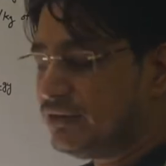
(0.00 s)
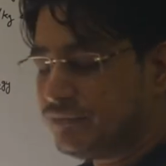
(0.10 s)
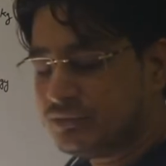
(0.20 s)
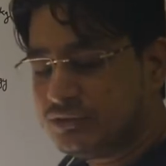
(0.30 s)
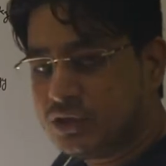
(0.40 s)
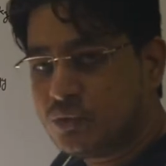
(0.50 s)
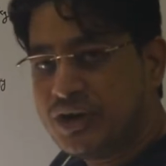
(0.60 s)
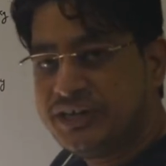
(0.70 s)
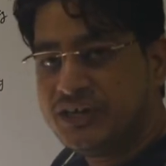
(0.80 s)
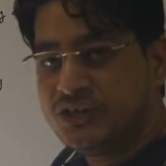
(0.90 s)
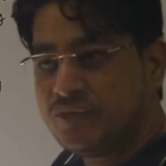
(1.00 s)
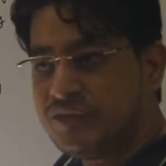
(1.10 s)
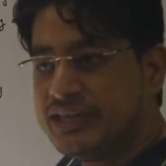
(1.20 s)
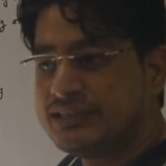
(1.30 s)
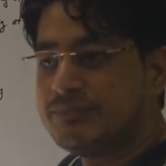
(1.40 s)
if the quantity of
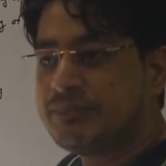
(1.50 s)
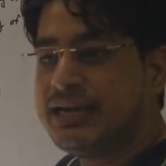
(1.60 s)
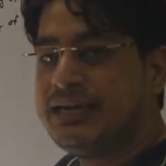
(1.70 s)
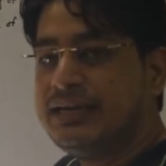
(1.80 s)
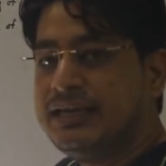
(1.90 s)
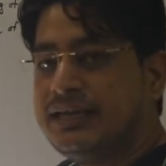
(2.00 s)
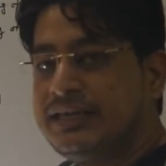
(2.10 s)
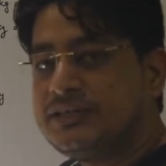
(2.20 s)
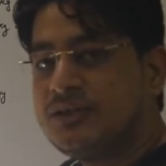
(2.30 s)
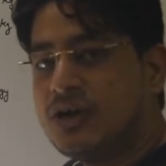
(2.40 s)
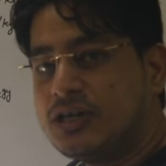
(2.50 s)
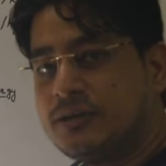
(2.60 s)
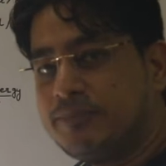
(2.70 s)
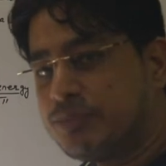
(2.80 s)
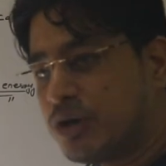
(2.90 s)
air supplied is
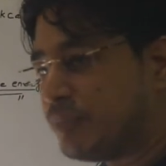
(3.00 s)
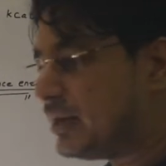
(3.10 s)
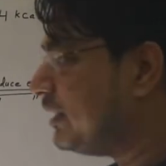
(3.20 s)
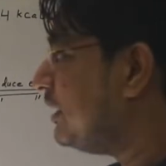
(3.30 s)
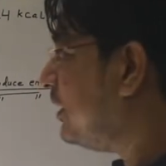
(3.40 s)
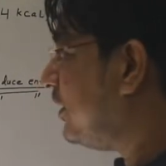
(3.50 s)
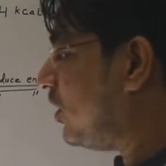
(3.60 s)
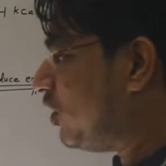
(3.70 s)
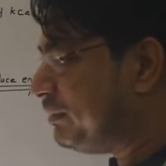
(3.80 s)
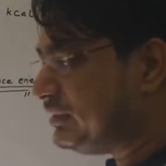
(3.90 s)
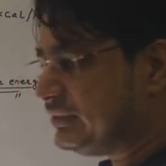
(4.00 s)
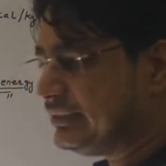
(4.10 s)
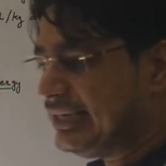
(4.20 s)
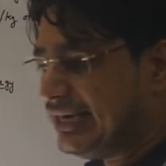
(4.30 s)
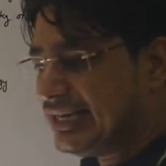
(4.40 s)
not proper, and how much
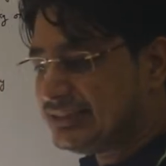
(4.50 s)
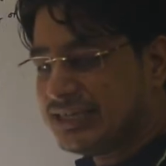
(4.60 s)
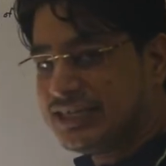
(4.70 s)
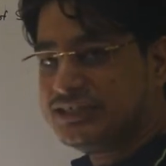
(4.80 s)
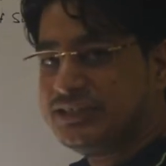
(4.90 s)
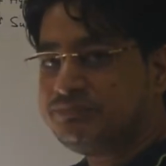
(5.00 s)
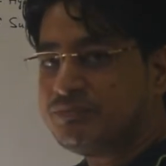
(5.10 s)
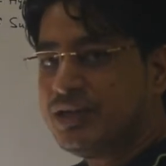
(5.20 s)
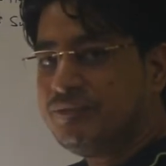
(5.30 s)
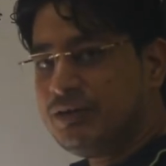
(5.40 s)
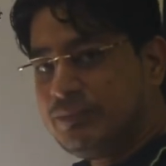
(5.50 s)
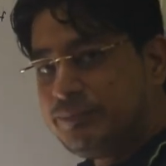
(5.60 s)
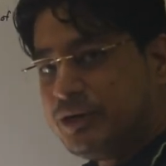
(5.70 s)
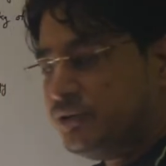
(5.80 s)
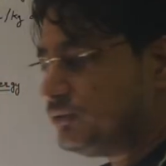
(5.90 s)
less energy will be
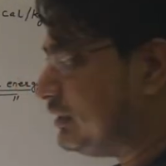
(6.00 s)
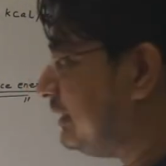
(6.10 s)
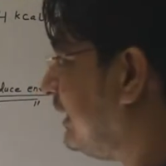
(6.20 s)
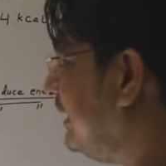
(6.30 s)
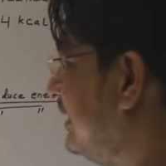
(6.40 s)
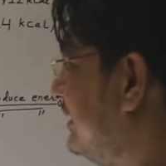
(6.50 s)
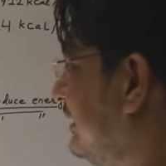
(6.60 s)
produced can